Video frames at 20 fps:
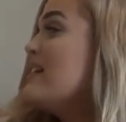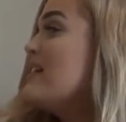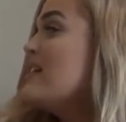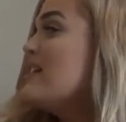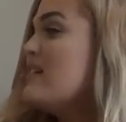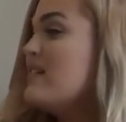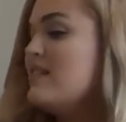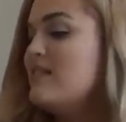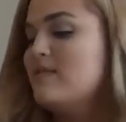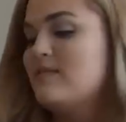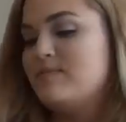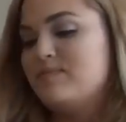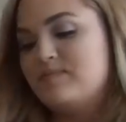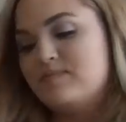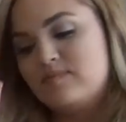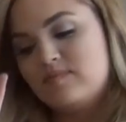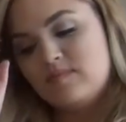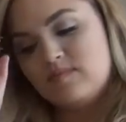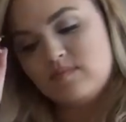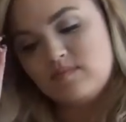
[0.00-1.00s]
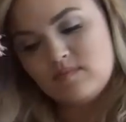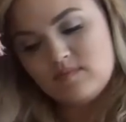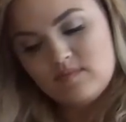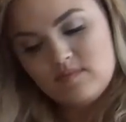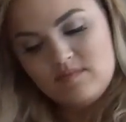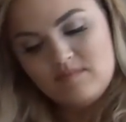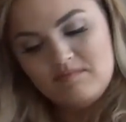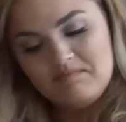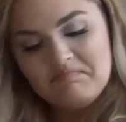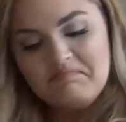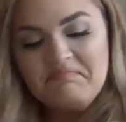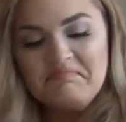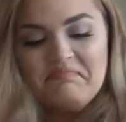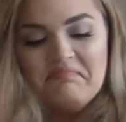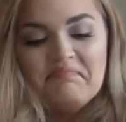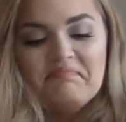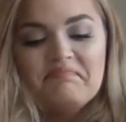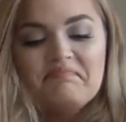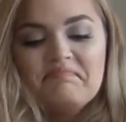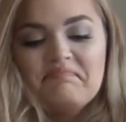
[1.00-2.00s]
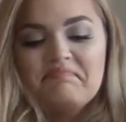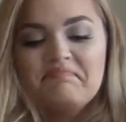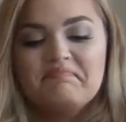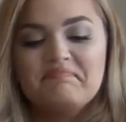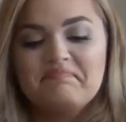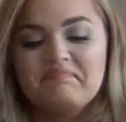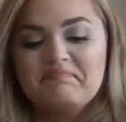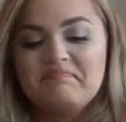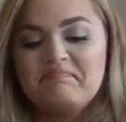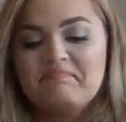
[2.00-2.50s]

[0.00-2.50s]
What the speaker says: (not speaking)